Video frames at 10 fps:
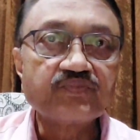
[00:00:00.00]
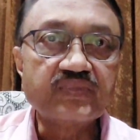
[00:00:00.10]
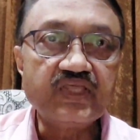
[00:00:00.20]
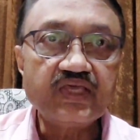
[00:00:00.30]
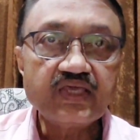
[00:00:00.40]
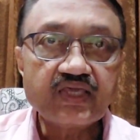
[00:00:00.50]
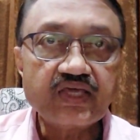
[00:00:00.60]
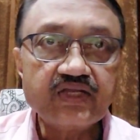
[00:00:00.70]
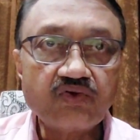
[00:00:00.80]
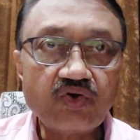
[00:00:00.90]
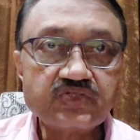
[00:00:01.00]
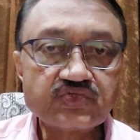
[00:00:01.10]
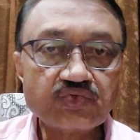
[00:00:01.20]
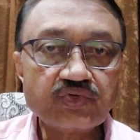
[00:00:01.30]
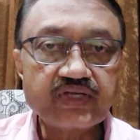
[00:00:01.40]
they can
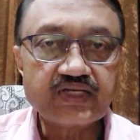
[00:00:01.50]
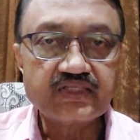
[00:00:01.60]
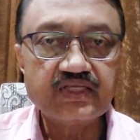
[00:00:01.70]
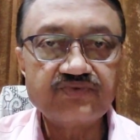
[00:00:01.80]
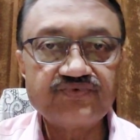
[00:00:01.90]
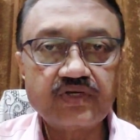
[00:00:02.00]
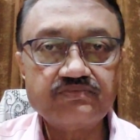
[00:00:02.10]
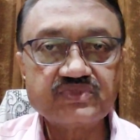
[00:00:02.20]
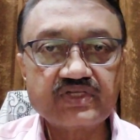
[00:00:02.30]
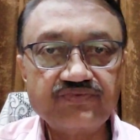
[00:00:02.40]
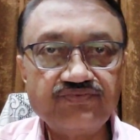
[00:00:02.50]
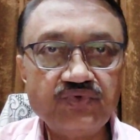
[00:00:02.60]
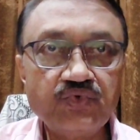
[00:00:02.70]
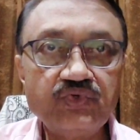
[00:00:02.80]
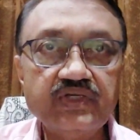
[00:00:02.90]
also get their firms
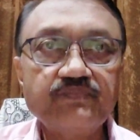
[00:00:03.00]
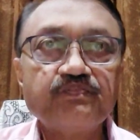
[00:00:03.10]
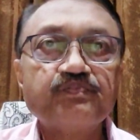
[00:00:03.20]
reviewed,